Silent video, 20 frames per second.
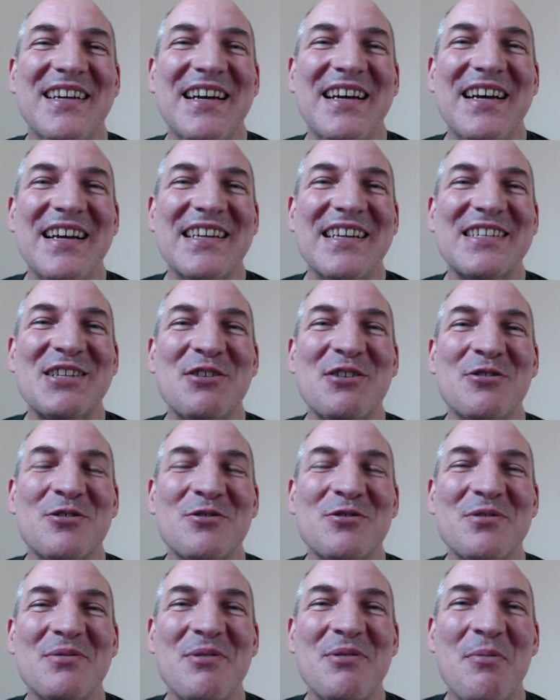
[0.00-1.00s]
and told
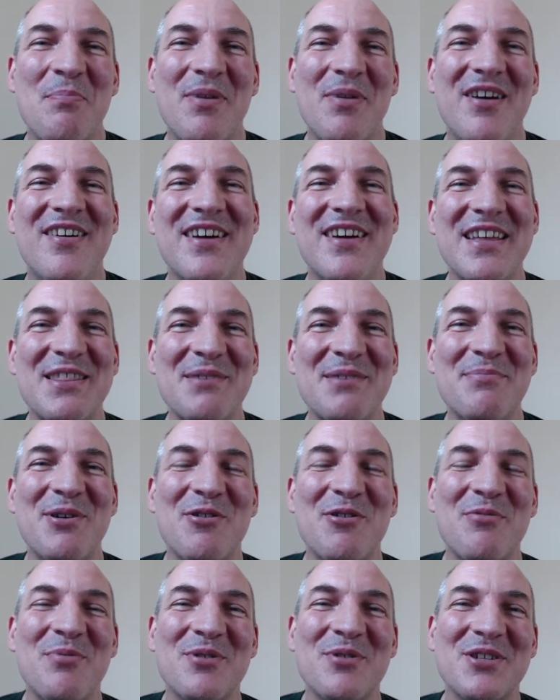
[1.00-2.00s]
to apply them
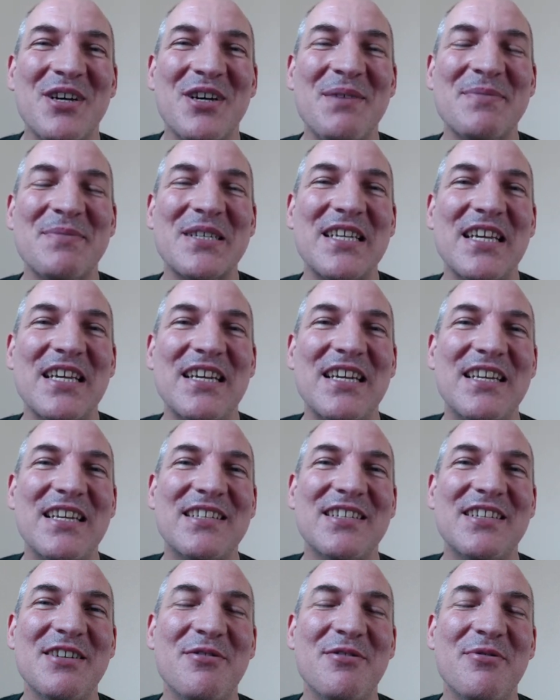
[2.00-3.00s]
multiple times a day to
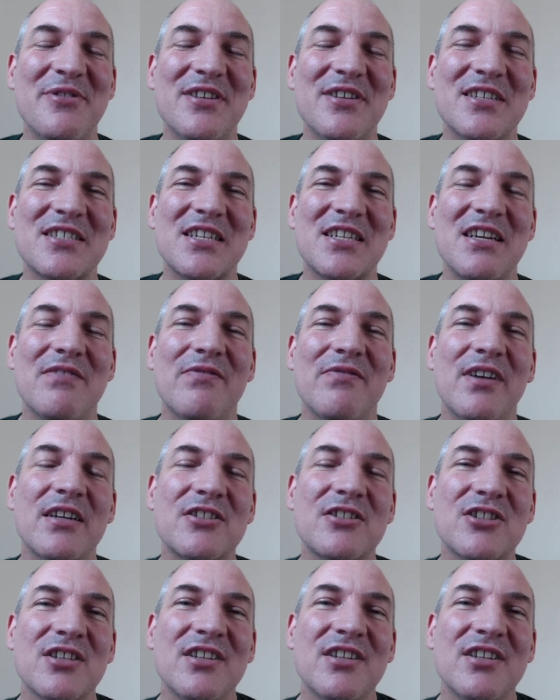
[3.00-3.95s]
deal with a skin rash.